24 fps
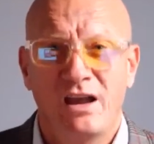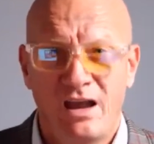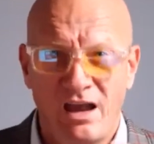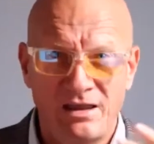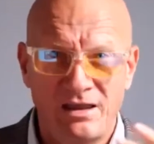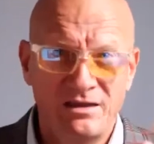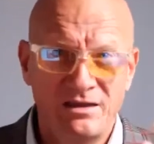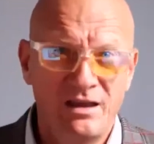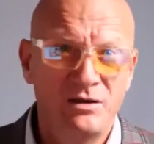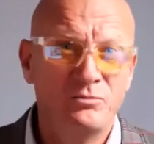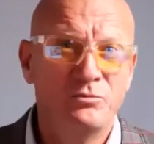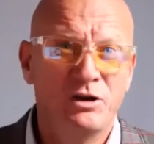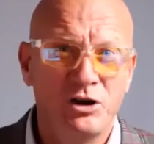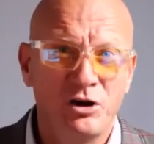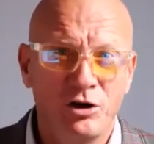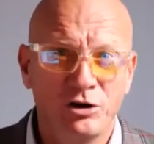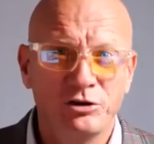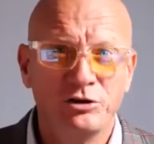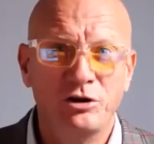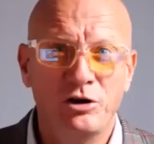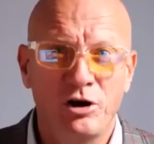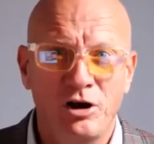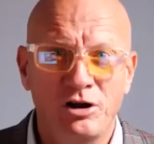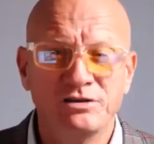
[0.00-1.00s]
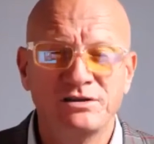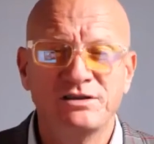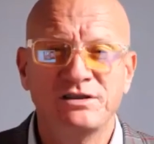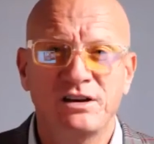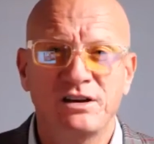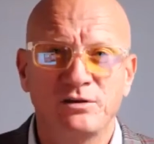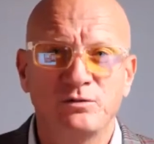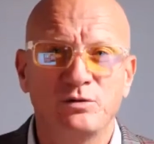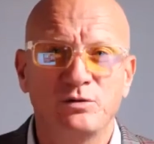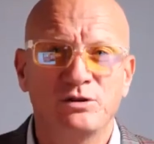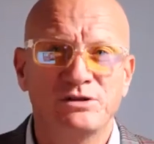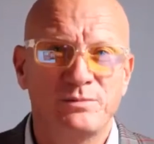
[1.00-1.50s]
And then we got the
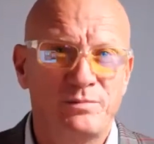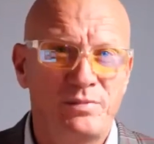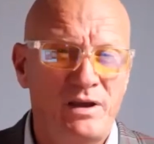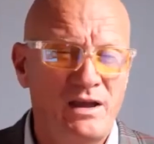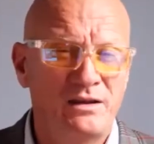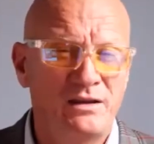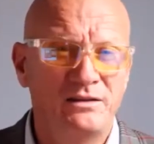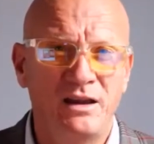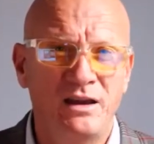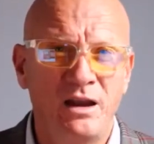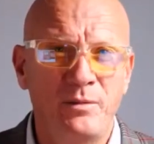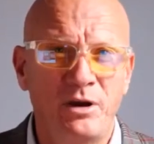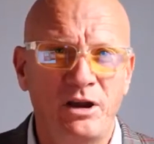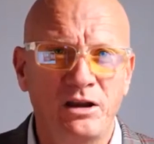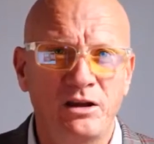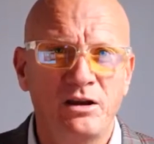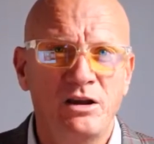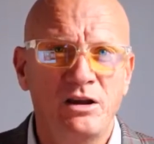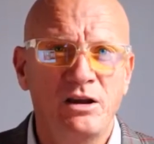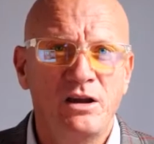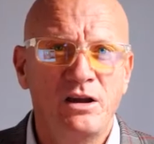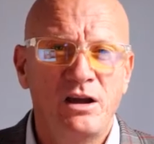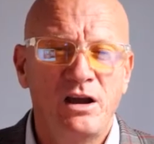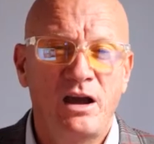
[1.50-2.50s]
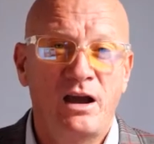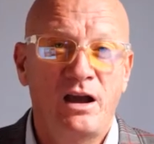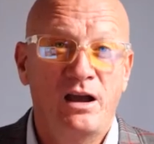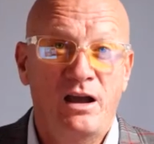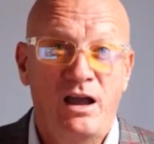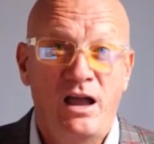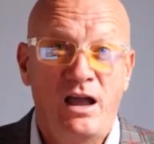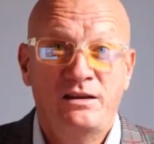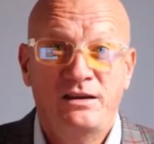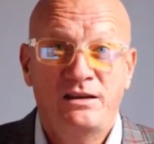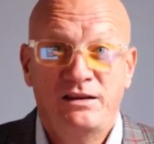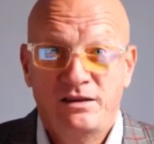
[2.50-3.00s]
answer, it was a pandemic.
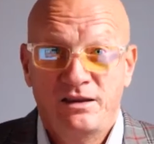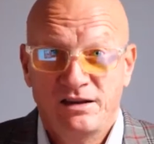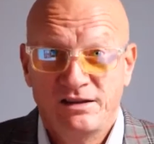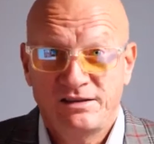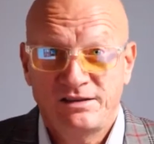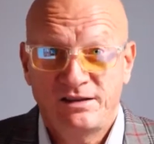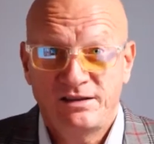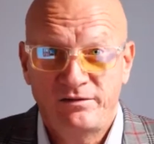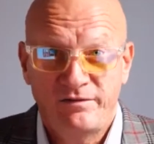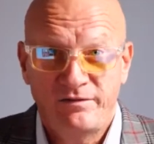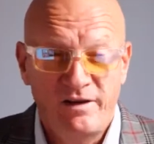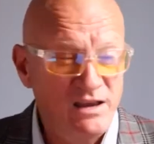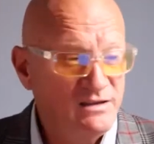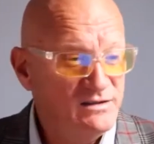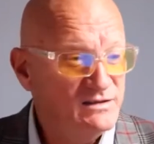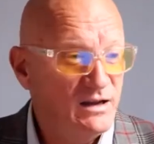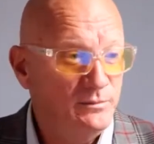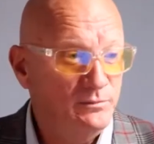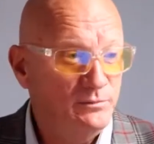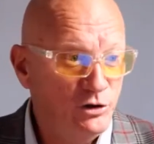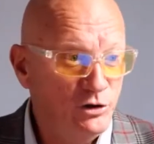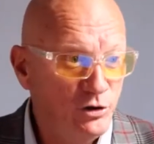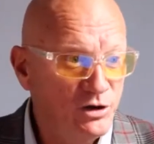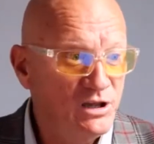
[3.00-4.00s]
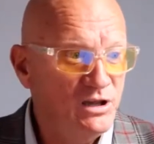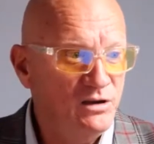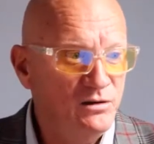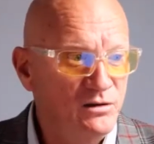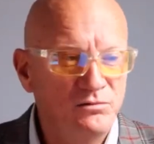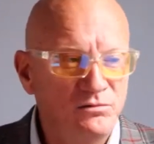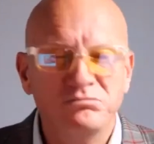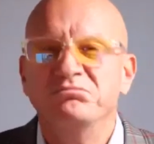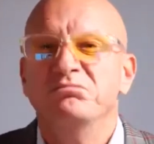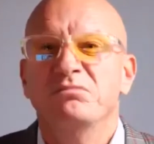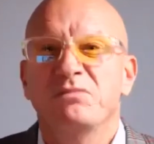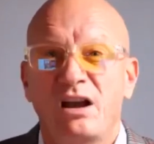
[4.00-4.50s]
And in this event, I'm
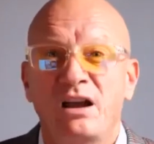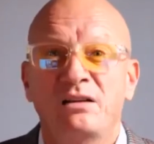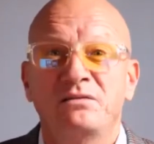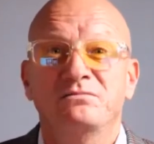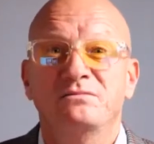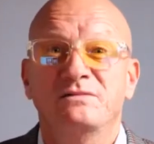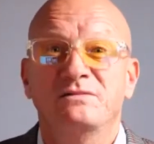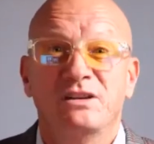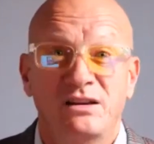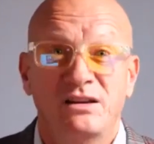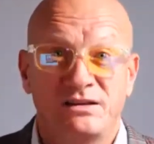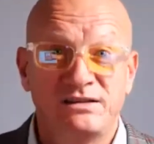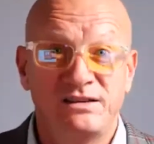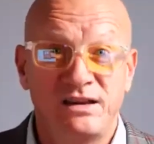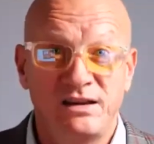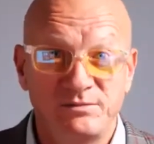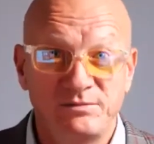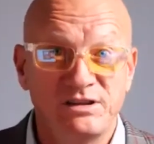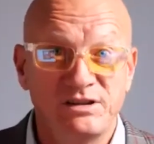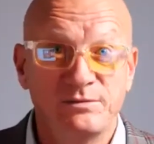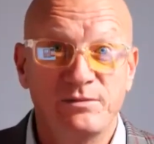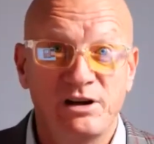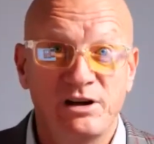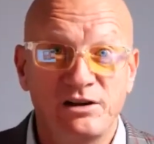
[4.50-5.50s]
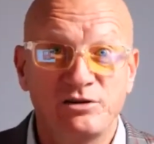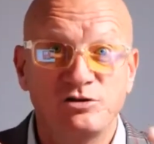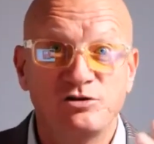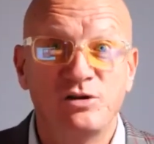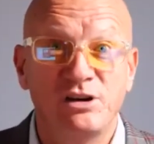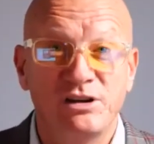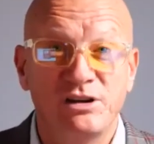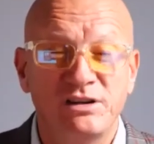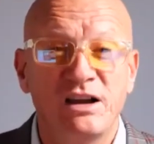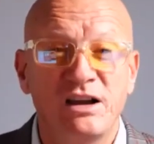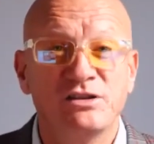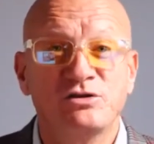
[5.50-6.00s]
looking, and it seems the
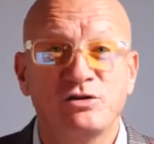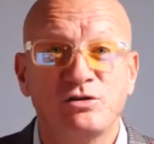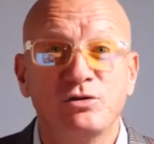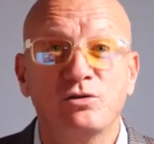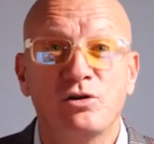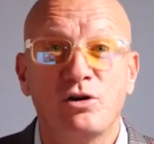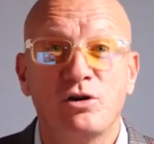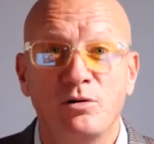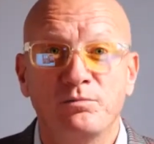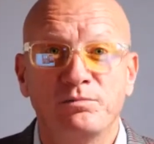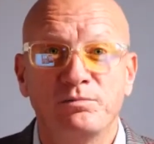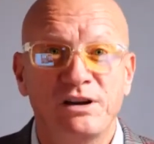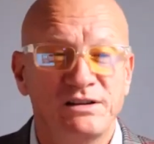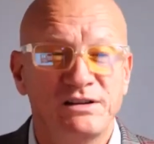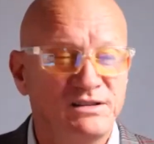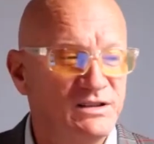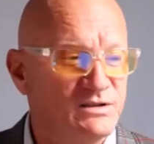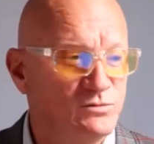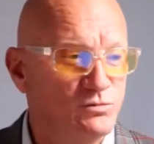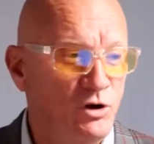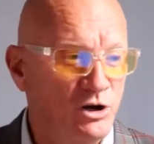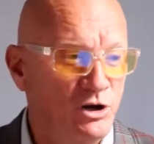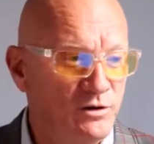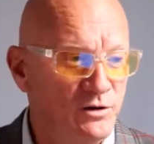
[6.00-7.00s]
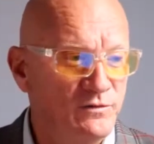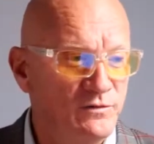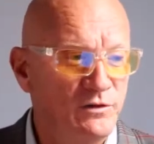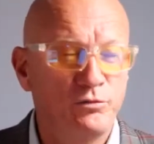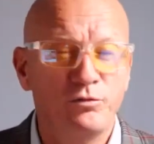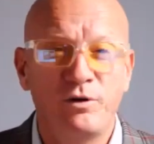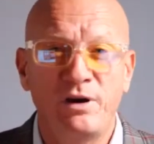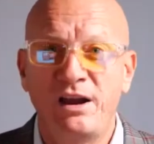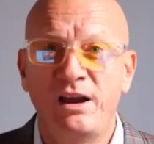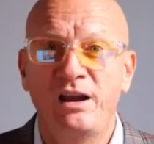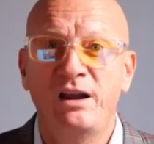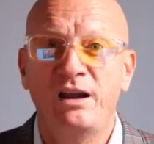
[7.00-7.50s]
military industrial complex is one of the
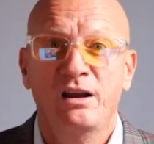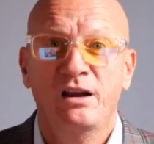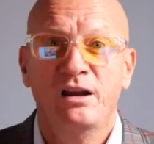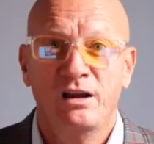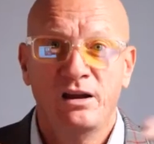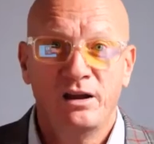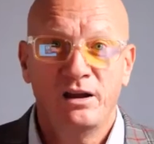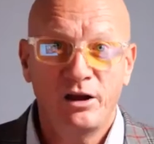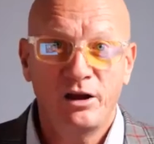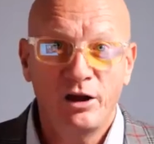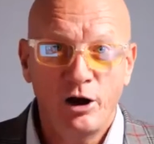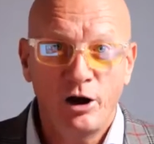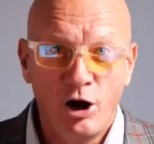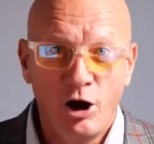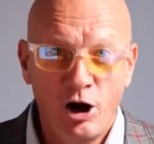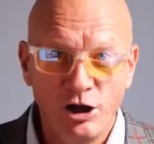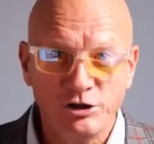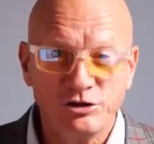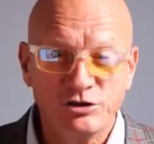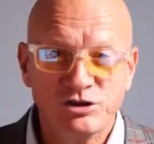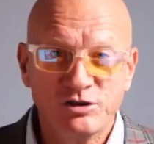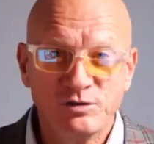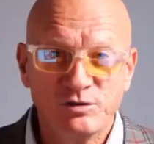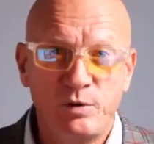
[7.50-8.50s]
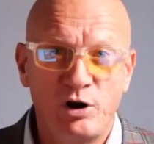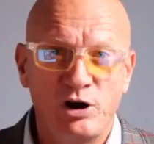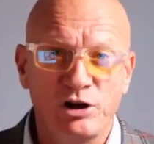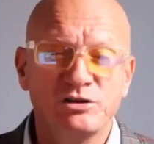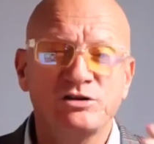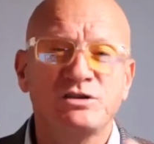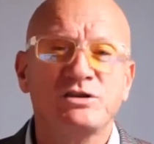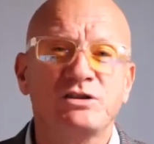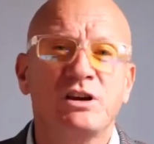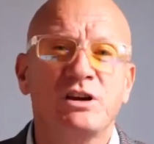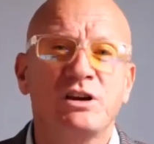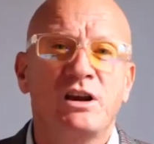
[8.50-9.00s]
rare
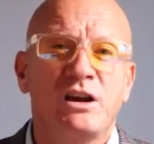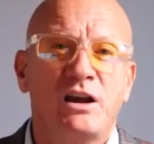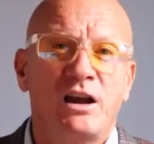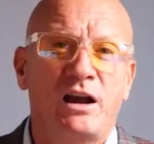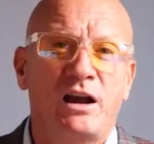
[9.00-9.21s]
hotspots